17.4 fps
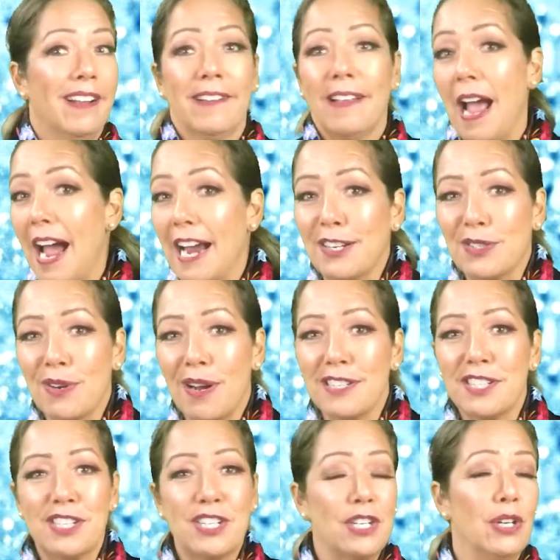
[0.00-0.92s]
I
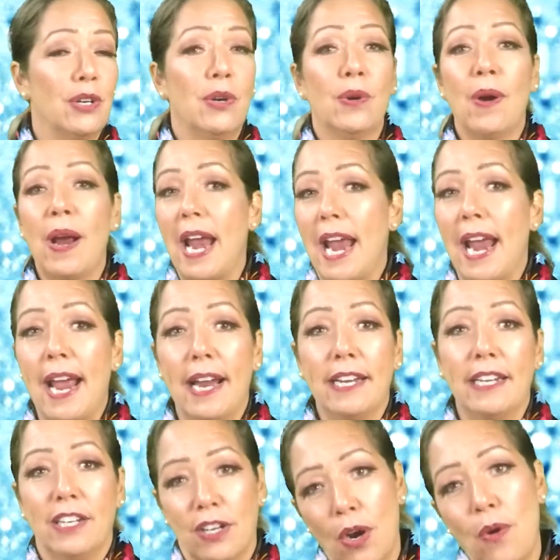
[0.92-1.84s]
trust you,
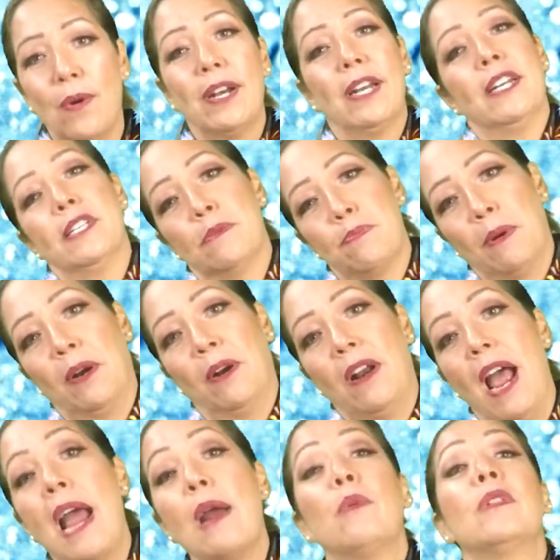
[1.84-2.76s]
and you know what, it is burnt.
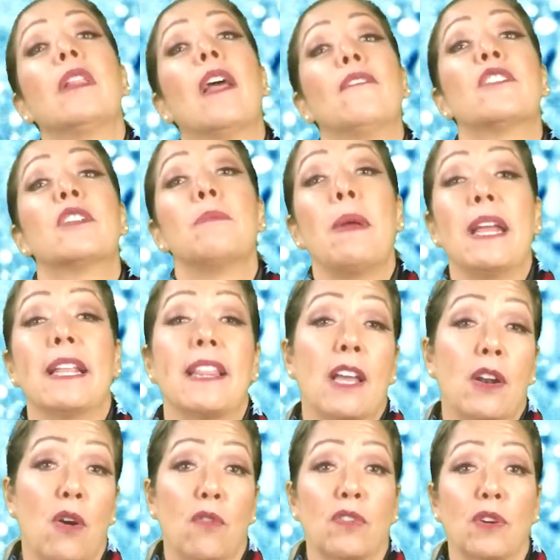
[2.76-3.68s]
I would love to make that
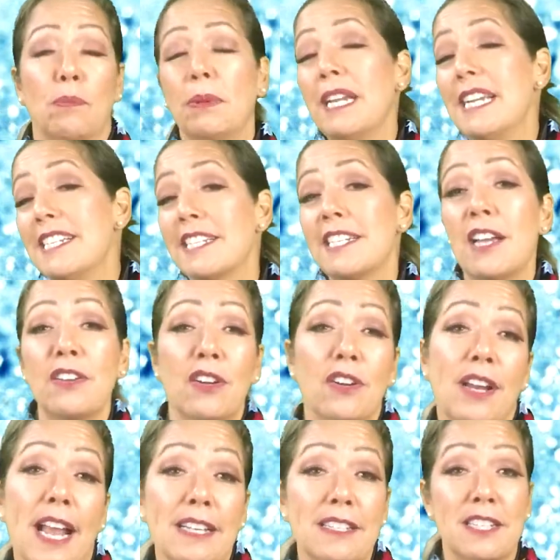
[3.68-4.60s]
over. Please tell your
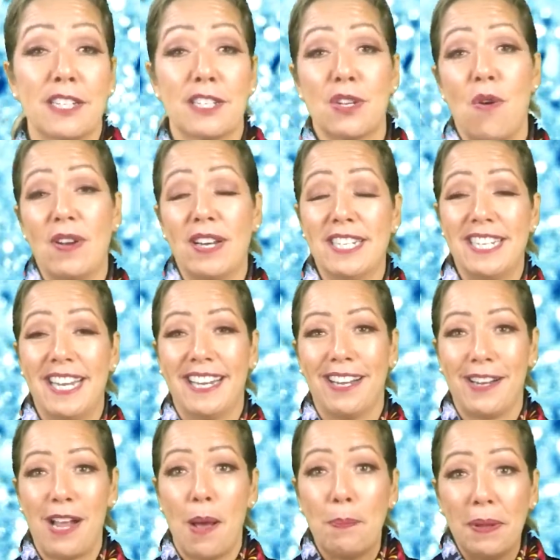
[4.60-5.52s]
guests it's going to take a
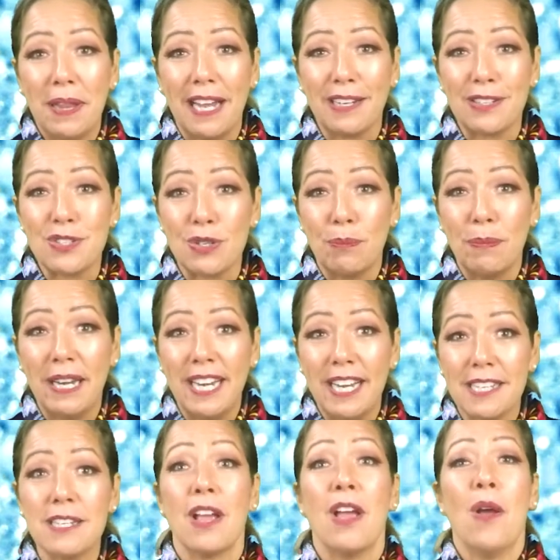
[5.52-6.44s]
couple extra
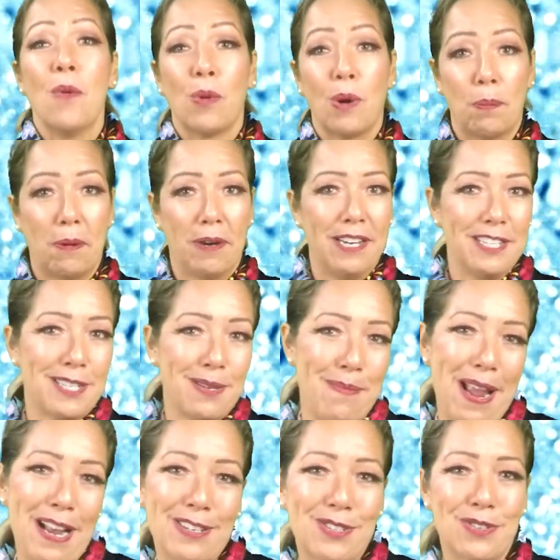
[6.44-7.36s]
minutes. We're putting some
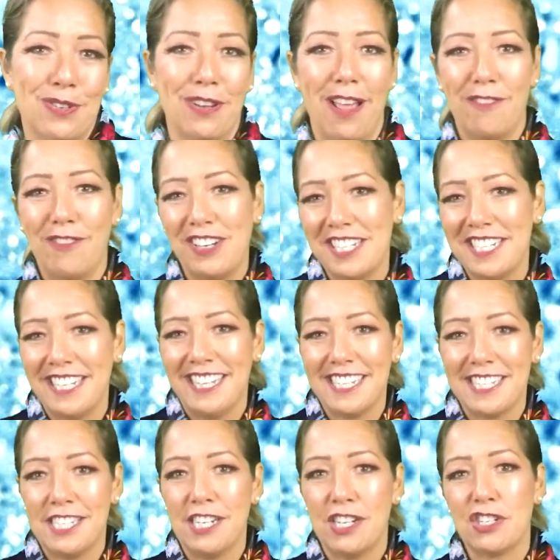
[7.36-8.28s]
extra love into this
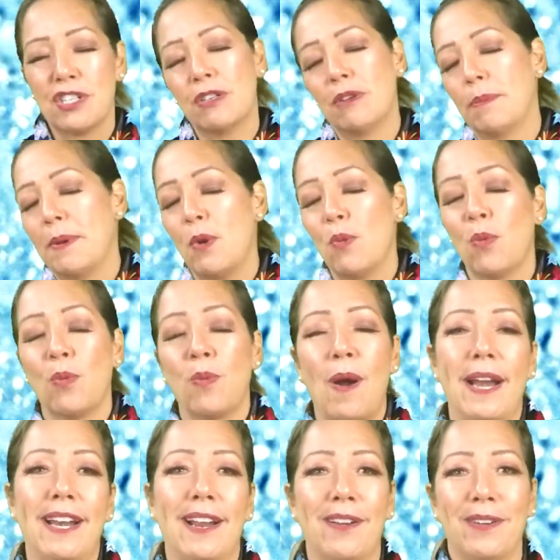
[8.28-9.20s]
dish and it'll be
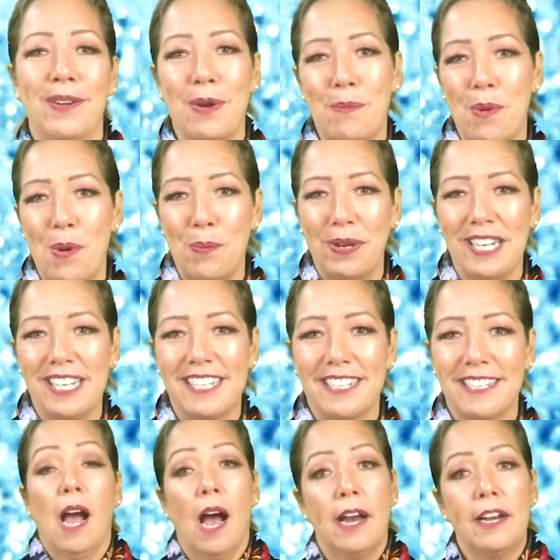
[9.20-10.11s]
right out in a moment.
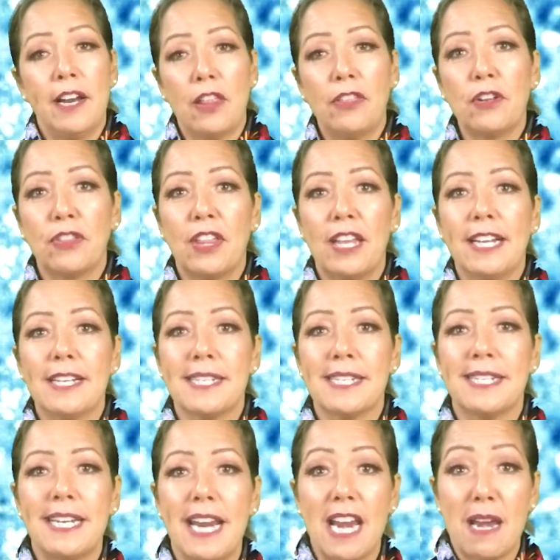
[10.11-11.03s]
Another thing is
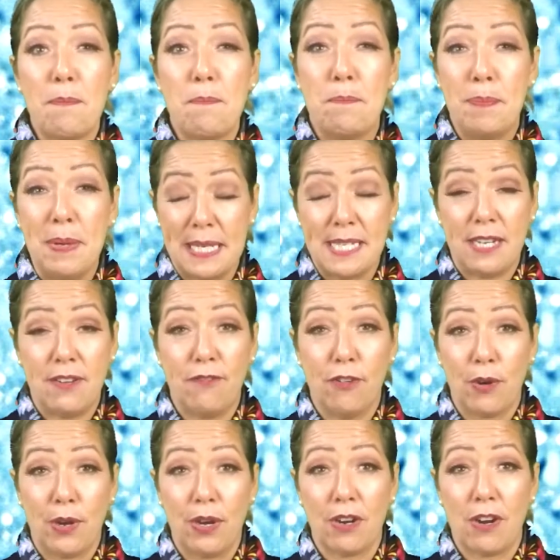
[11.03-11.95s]
staying busy
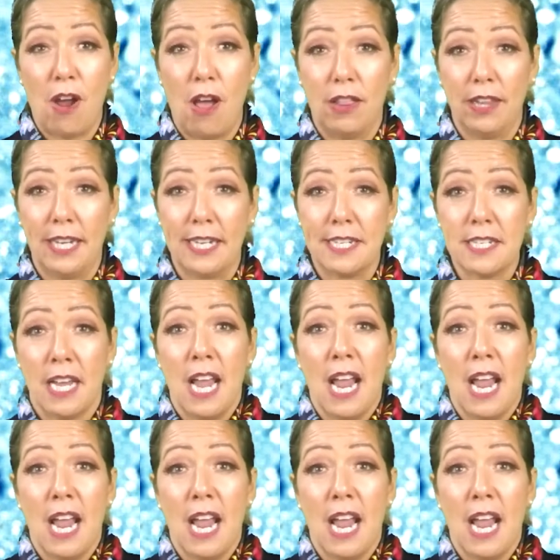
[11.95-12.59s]
for your colleagues.